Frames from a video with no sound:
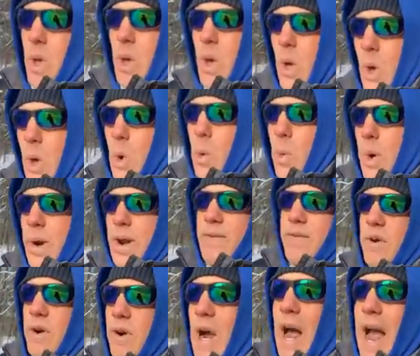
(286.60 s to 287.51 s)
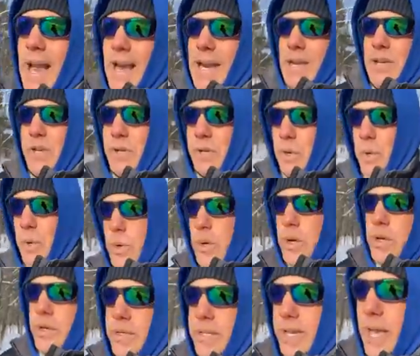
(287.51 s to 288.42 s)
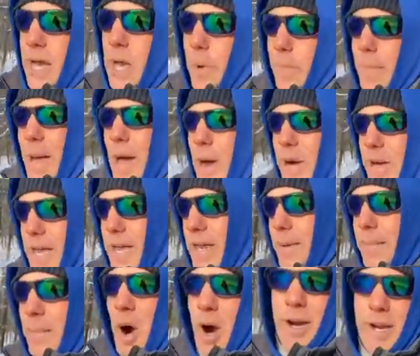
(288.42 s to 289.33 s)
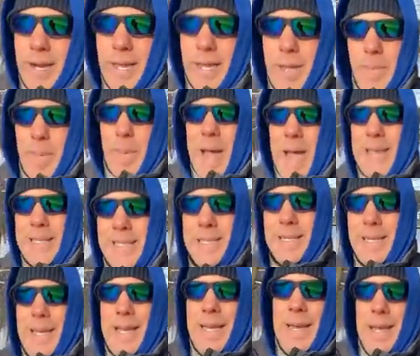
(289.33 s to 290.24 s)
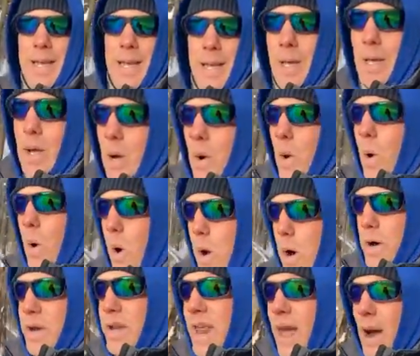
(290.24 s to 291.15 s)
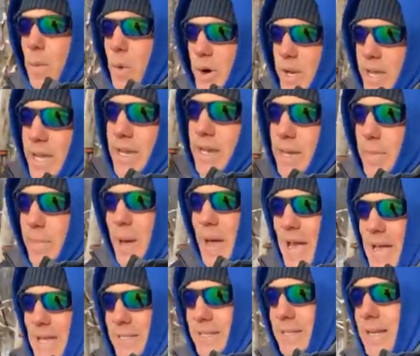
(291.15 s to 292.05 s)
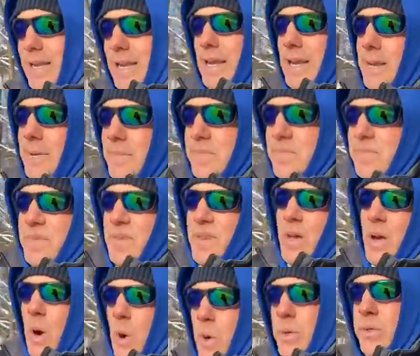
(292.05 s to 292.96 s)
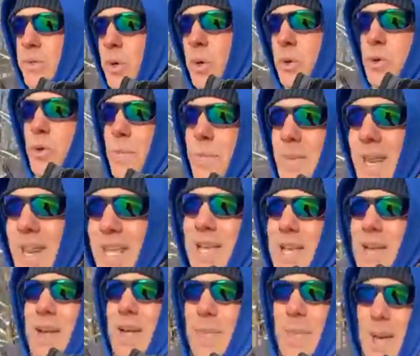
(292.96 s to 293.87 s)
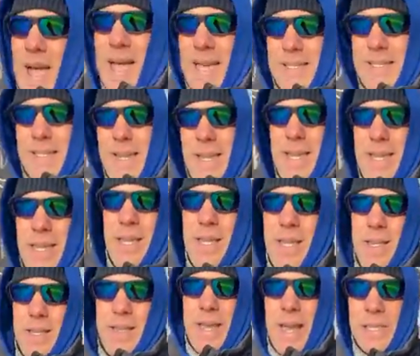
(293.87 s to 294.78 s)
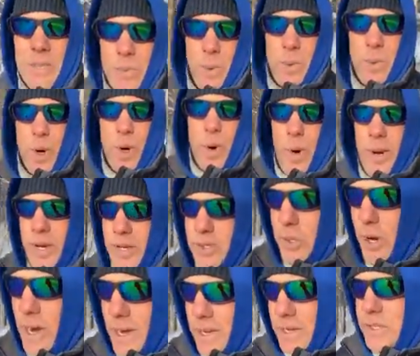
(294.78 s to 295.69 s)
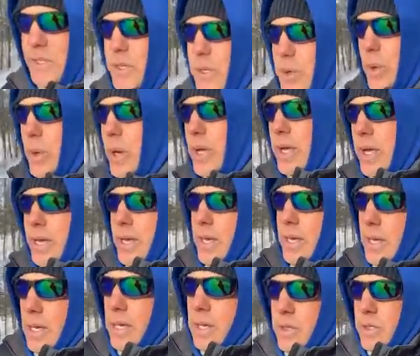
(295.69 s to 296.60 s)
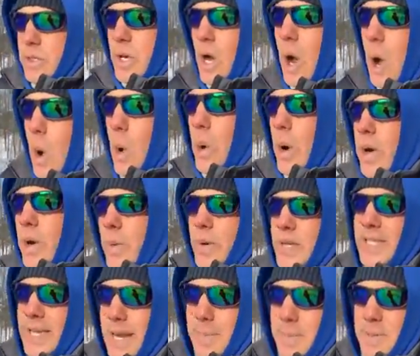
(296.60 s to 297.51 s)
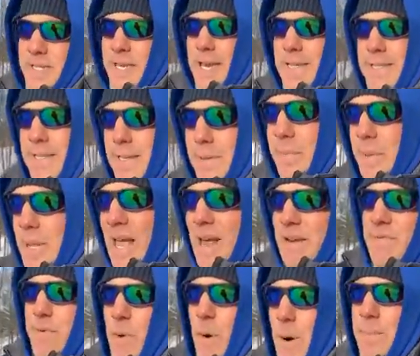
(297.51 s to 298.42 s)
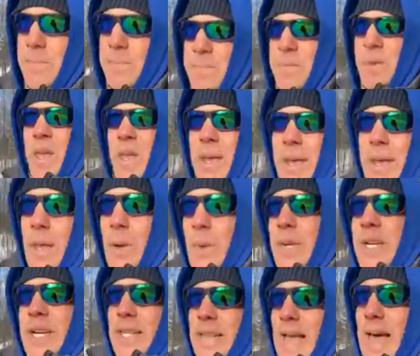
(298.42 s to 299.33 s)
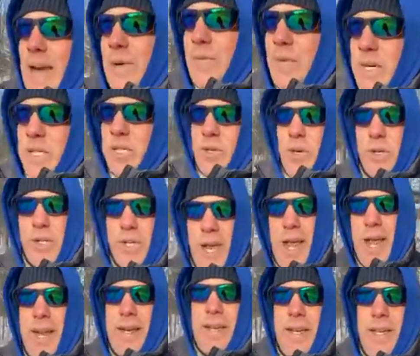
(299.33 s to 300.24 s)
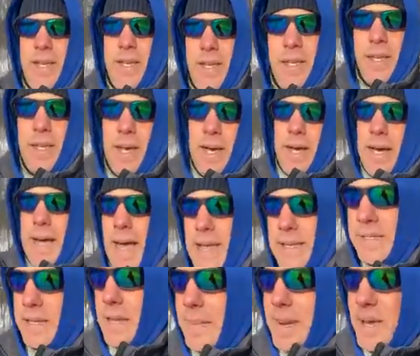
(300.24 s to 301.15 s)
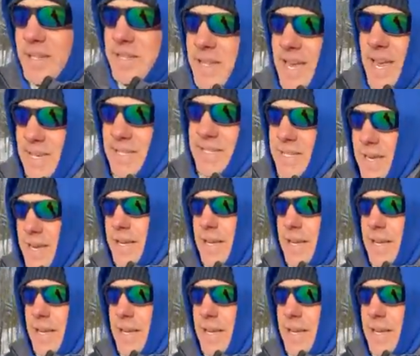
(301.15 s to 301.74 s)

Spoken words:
whatever I can do to help out in a marketing capacity or networking capacity or social media capacity, that's what we're going to try to do. So we set up a texting platform. We did a lot of research on SMS texting